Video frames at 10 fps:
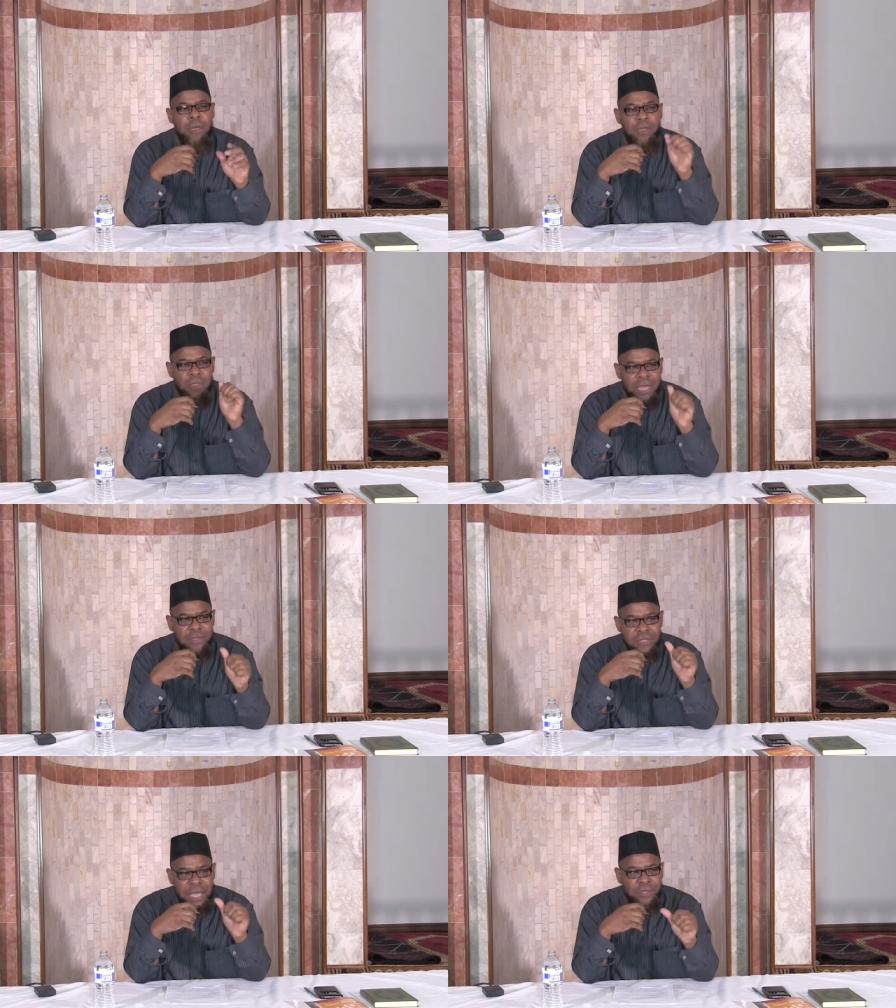and
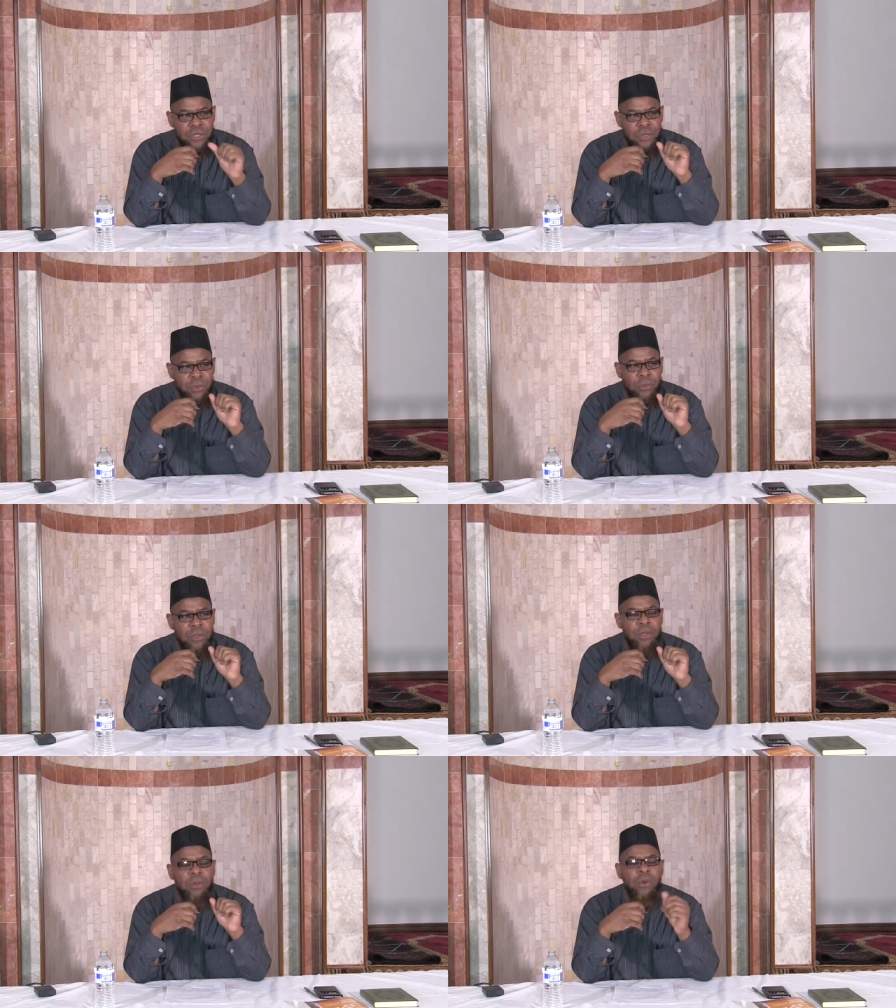they say to you,
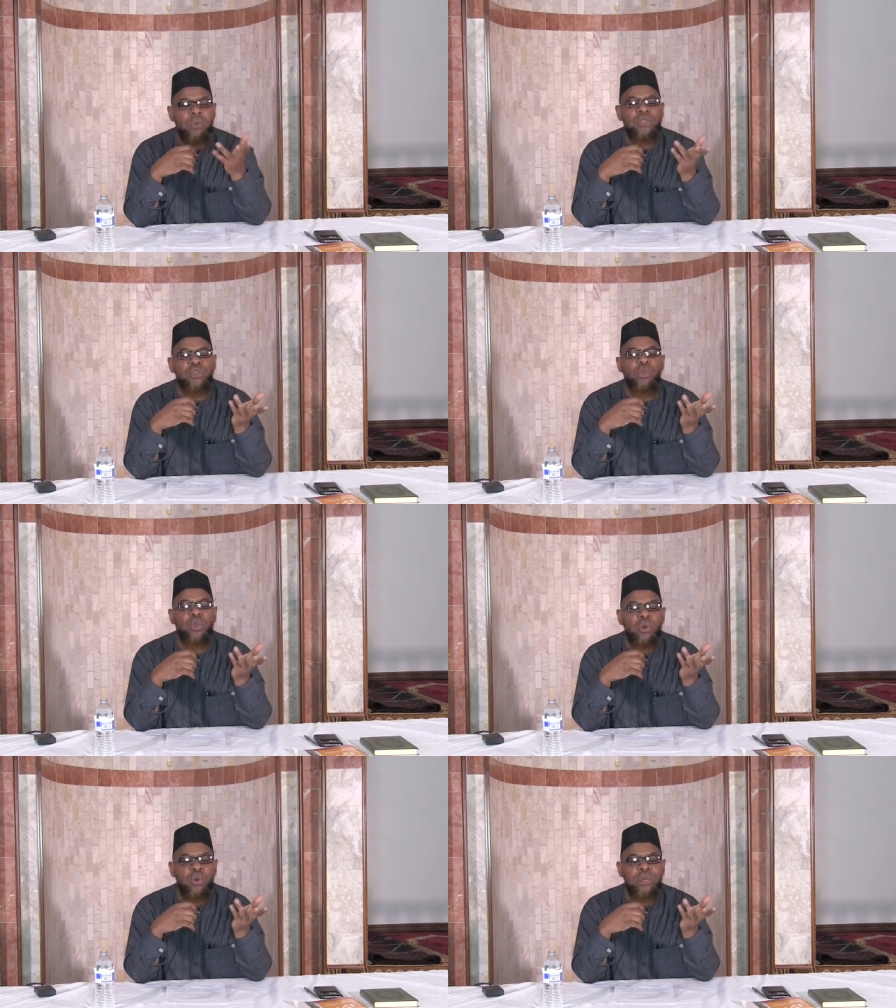Who is your
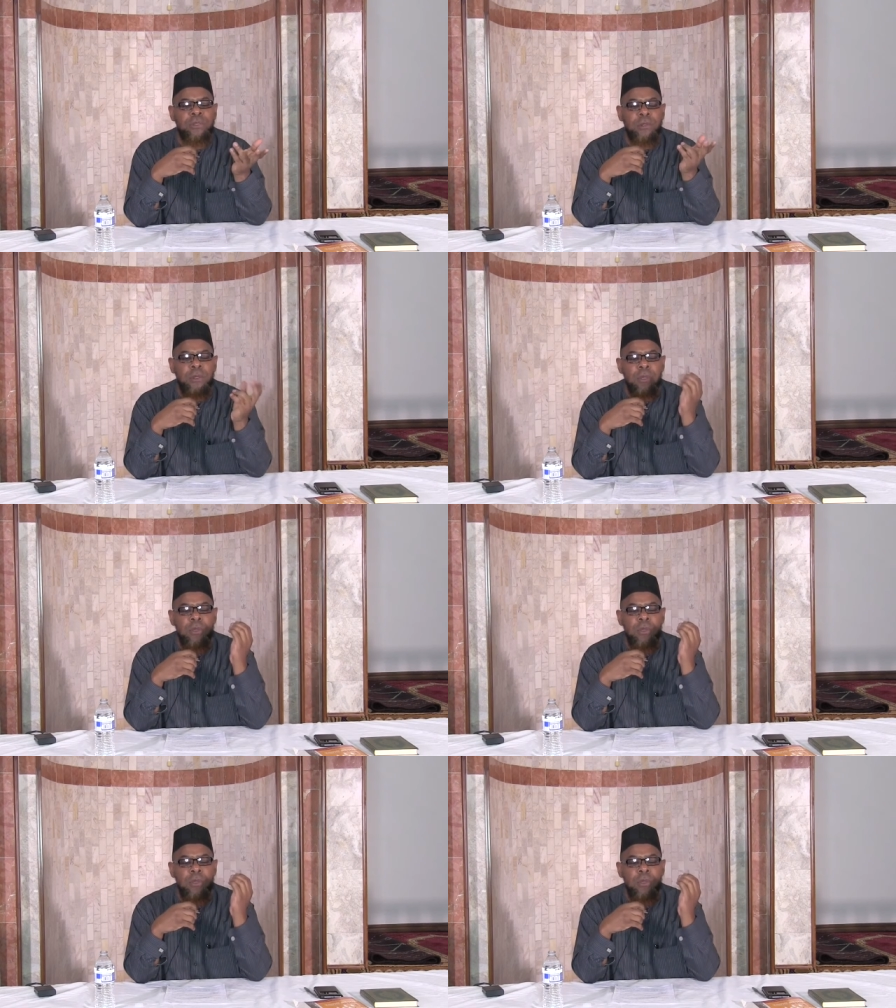Lord?